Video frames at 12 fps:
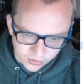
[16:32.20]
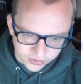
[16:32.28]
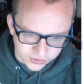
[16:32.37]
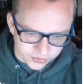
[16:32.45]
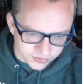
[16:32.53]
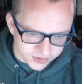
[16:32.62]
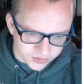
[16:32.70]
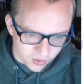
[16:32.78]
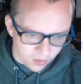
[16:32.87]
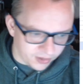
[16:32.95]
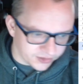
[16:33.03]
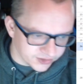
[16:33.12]
koozies, a
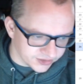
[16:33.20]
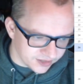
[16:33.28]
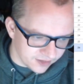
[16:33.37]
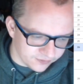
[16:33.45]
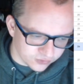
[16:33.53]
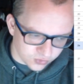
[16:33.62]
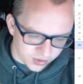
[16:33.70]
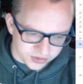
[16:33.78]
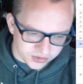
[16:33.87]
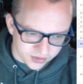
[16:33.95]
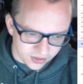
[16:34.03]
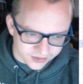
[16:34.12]
whole bunch of stuff.
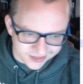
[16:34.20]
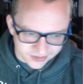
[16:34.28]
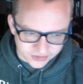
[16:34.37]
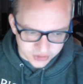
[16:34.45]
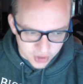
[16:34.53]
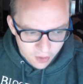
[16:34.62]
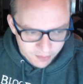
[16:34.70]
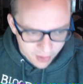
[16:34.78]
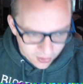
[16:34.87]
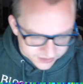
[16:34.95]
Traditional yard sales, 2 booths